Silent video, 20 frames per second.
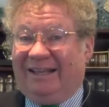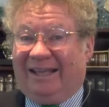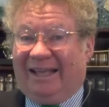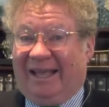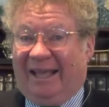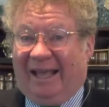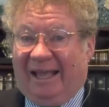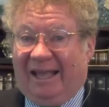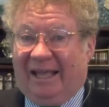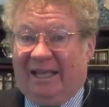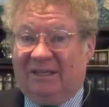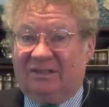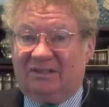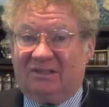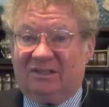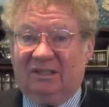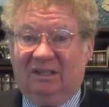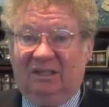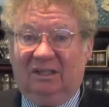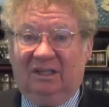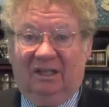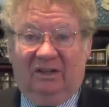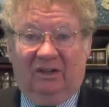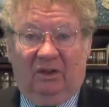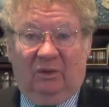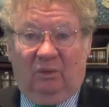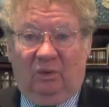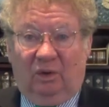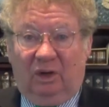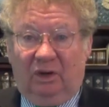case,
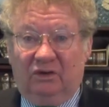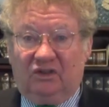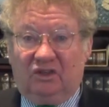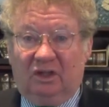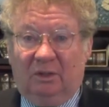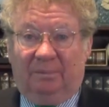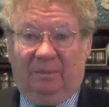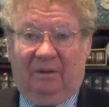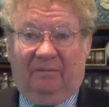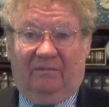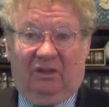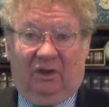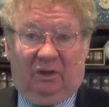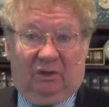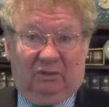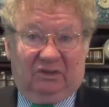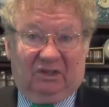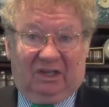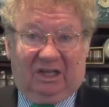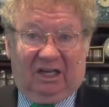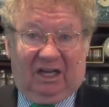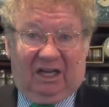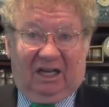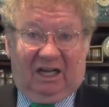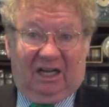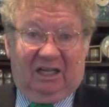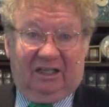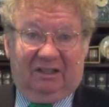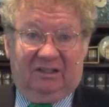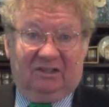the worship of those
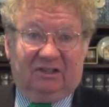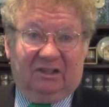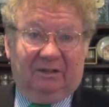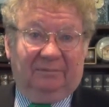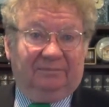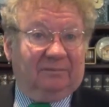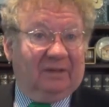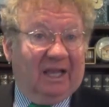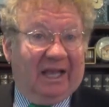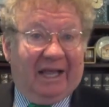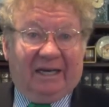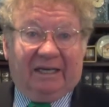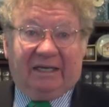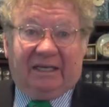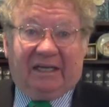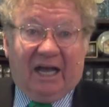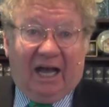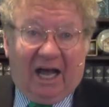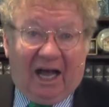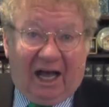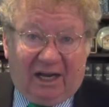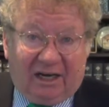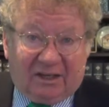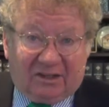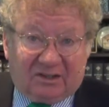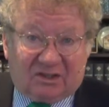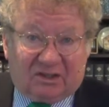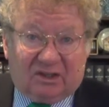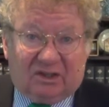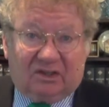gods and
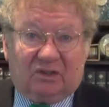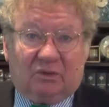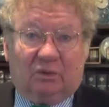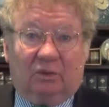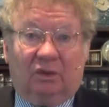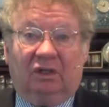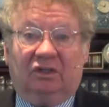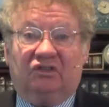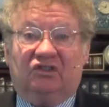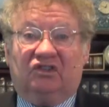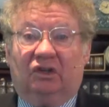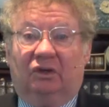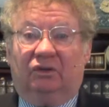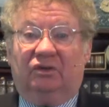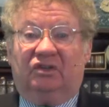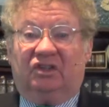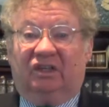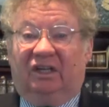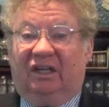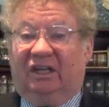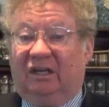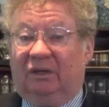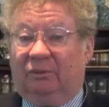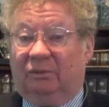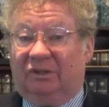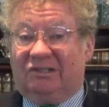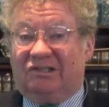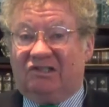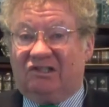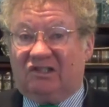goddesses were associated
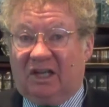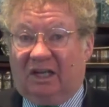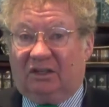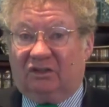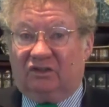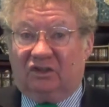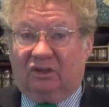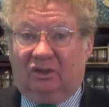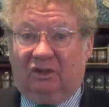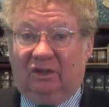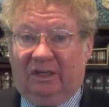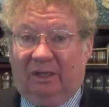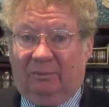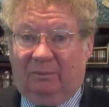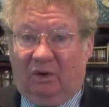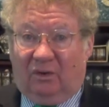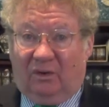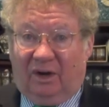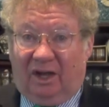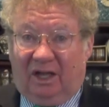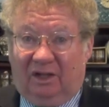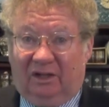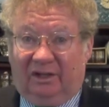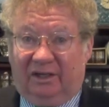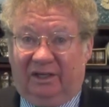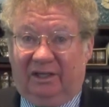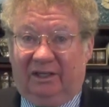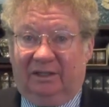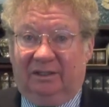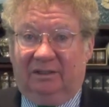with sexual
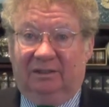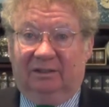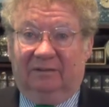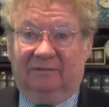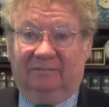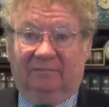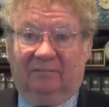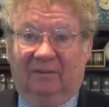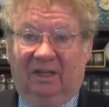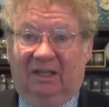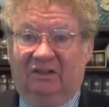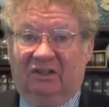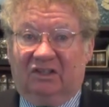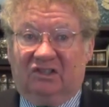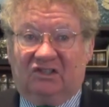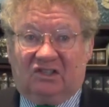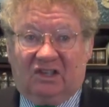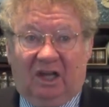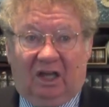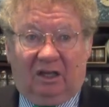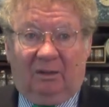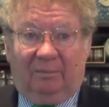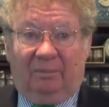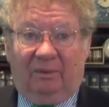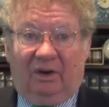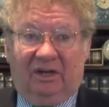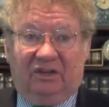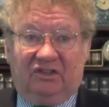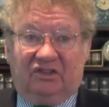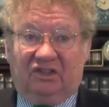immorality. The
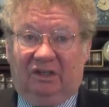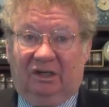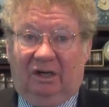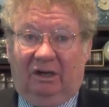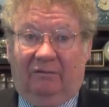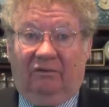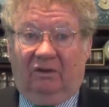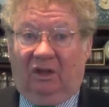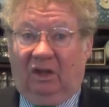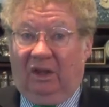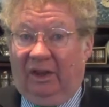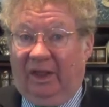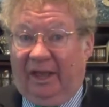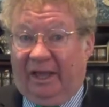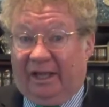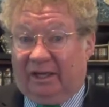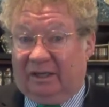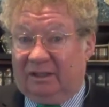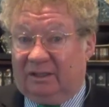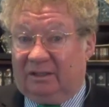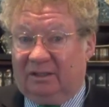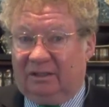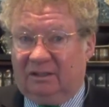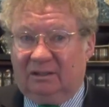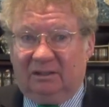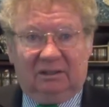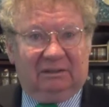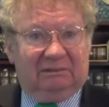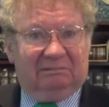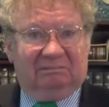celebration of Lent
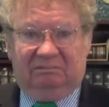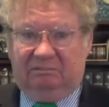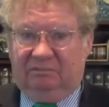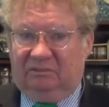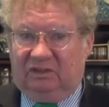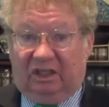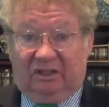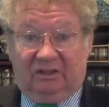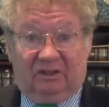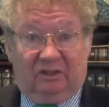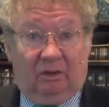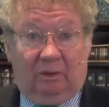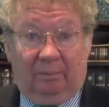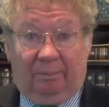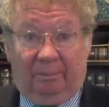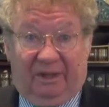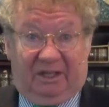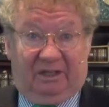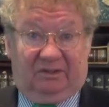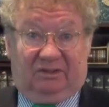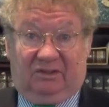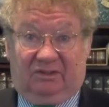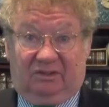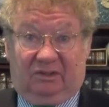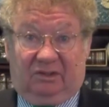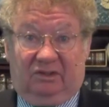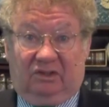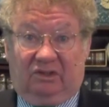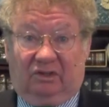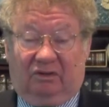has no
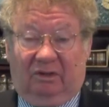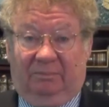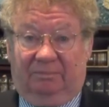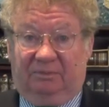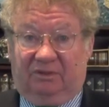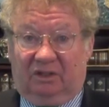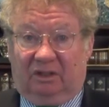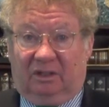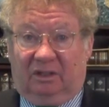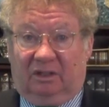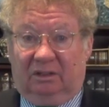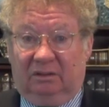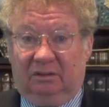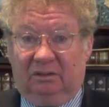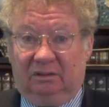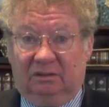basis in Scripture,